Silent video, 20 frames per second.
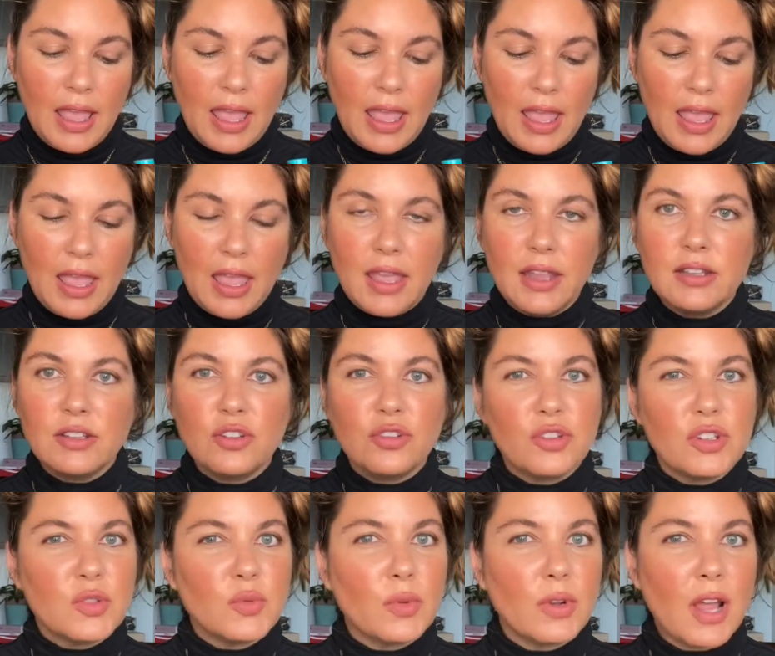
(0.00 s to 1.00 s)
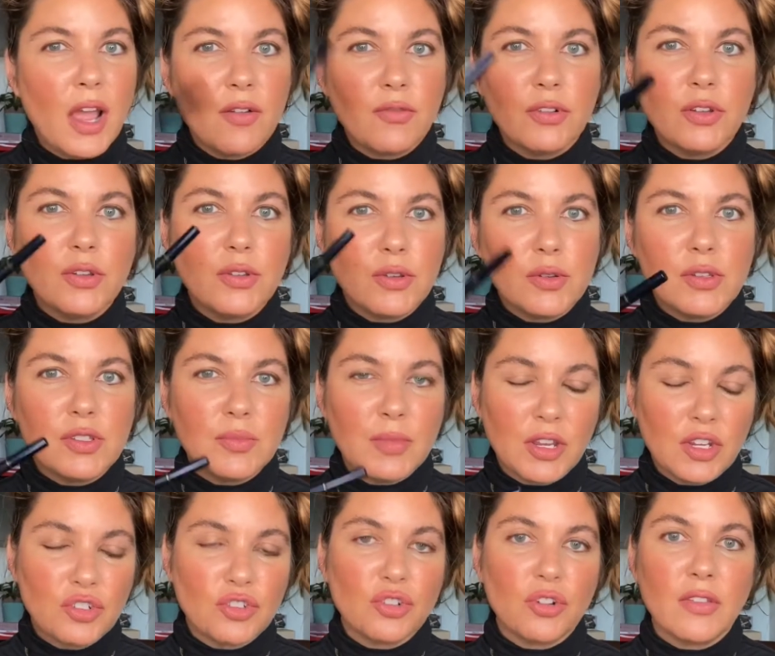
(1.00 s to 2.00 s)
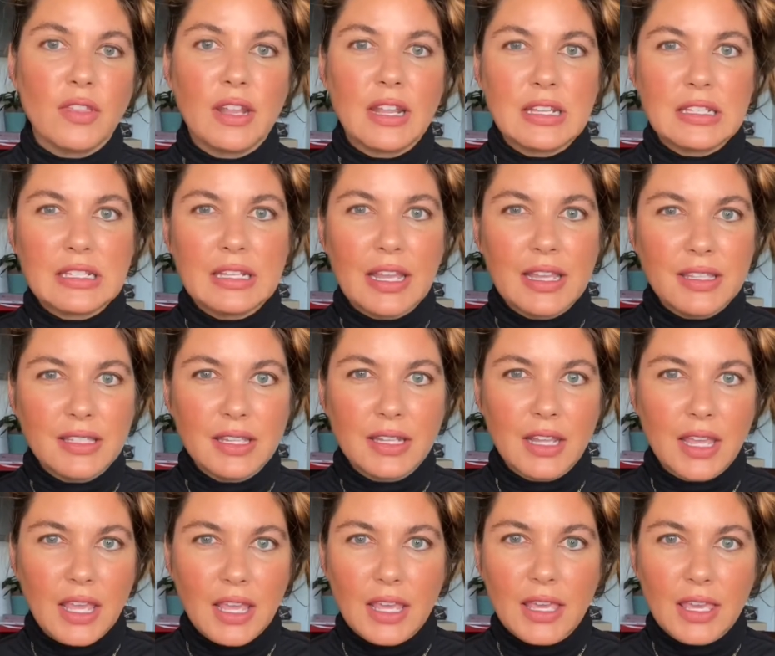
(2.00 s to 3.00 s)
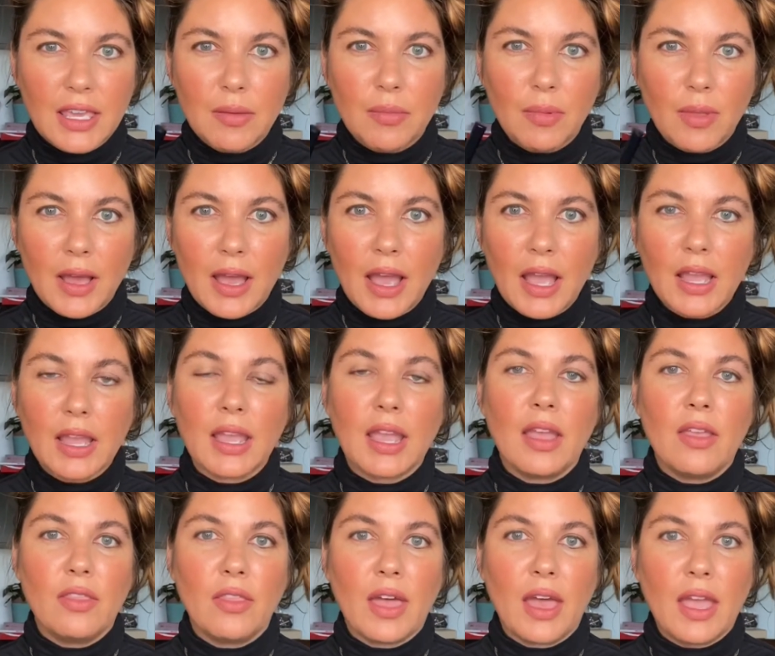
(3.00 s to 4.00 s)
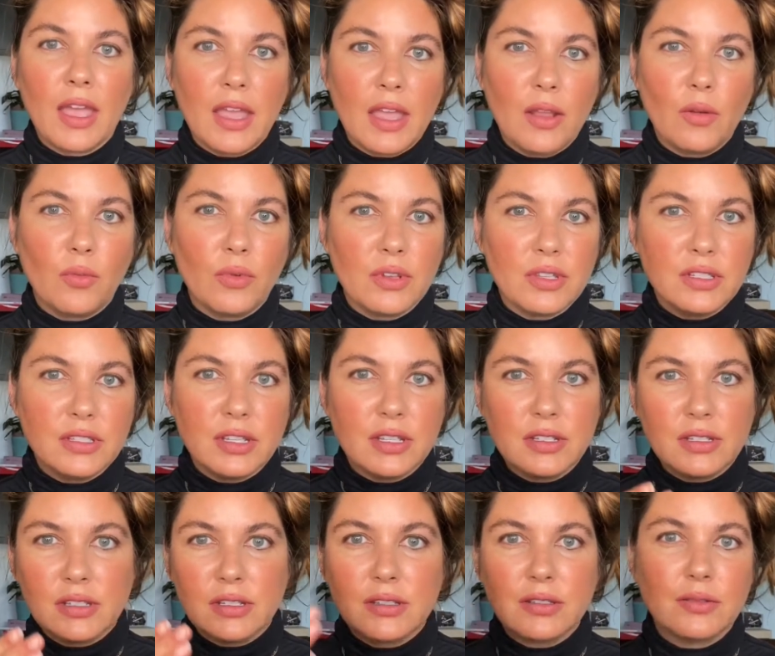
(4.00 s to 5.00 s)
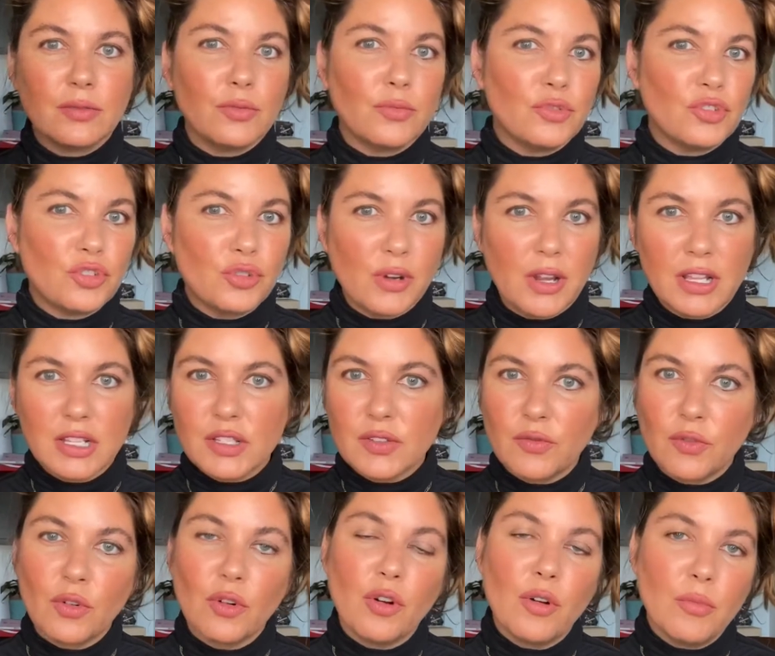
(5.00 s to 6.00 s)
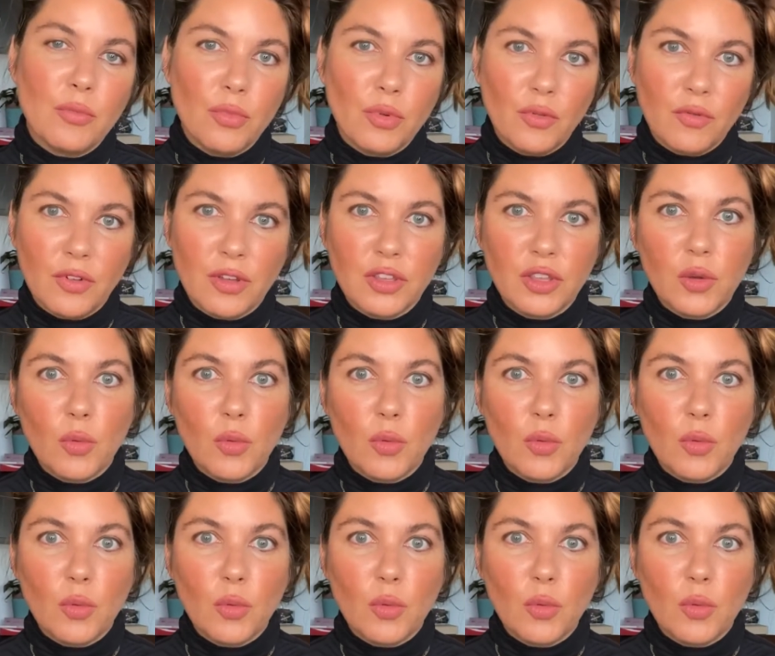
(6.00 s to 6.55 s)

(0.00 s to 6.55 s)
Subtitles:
And just whatever you use, make sure that it's nice and inky black and that it resists transfer or moving.